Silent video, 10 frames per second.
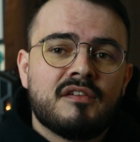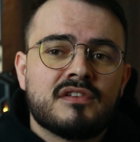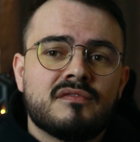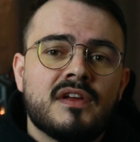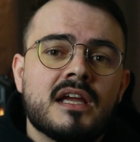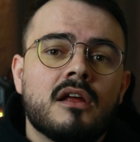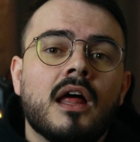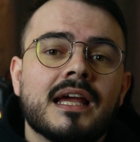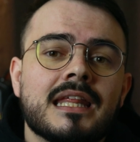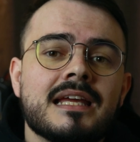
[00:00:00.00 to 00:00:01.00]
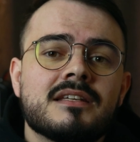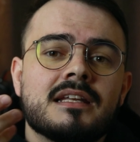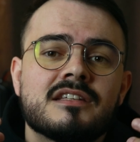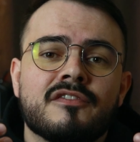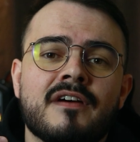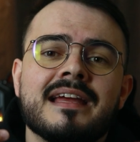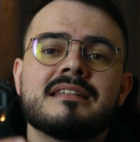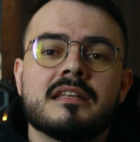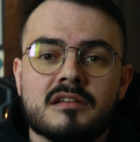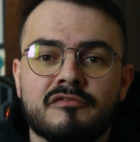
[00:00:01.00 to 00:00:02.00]
If it's a video like this and it's a
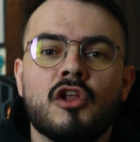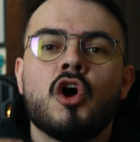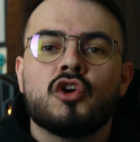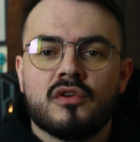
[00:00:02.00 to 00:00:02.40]
face and it's a vlog,